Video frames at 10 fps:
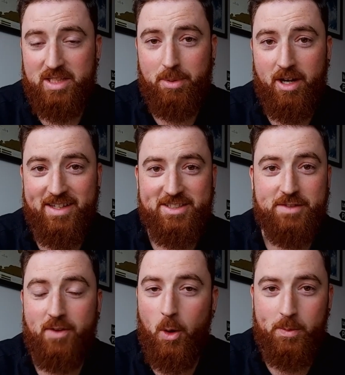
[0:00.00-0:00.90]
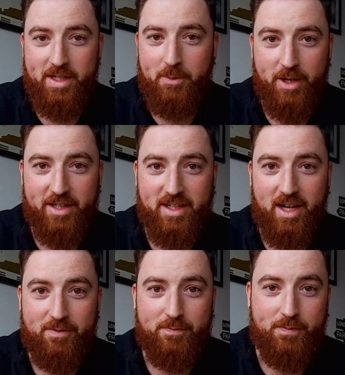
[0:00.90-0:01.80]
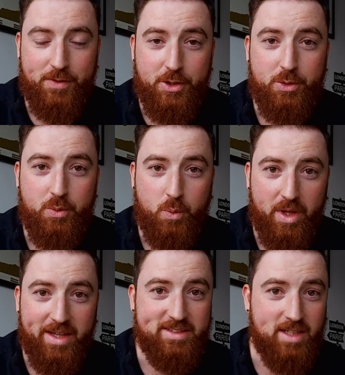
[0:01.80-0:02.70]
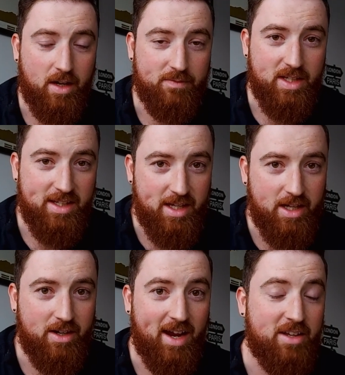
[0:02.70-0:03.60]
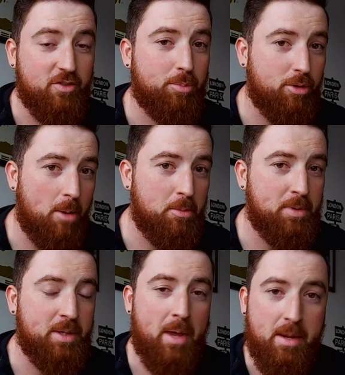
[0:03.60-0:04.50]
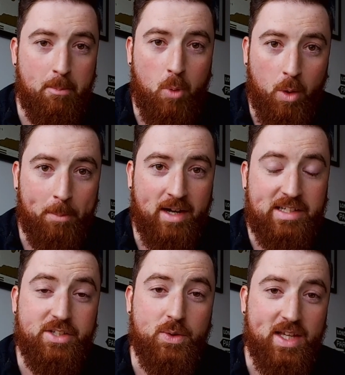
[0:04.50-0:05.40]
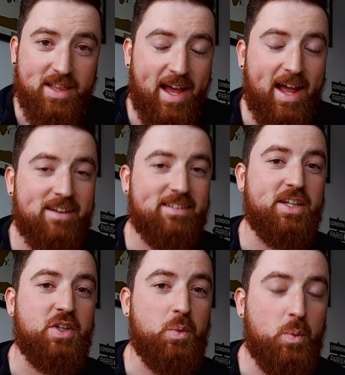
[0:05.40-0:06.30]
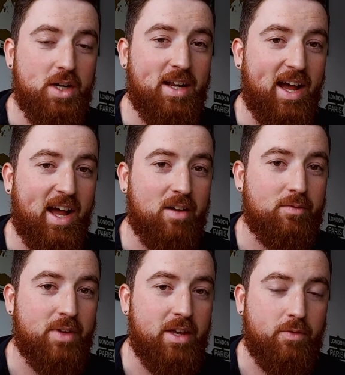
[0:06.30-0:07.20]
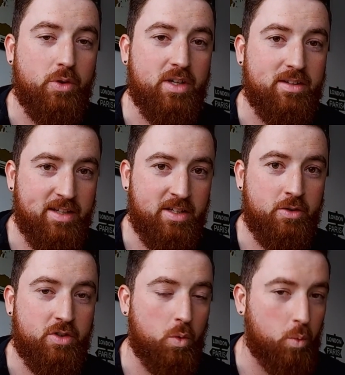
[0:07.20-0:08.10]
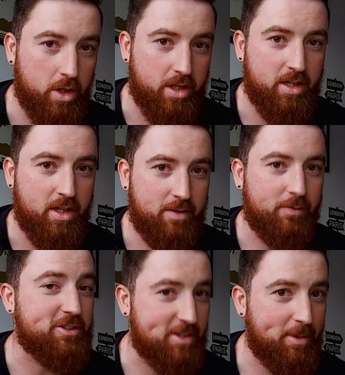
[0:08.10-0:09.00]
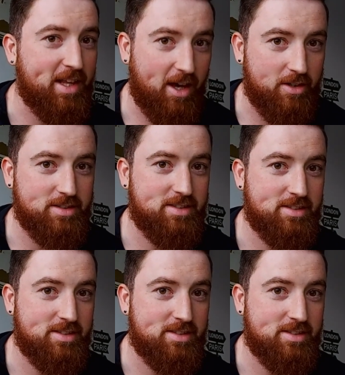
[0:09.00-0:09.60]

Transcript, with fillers: The best part is you've only worked a few weeks of the year, and you've probably made more money doing that than you would have if you continued to work for somebody else.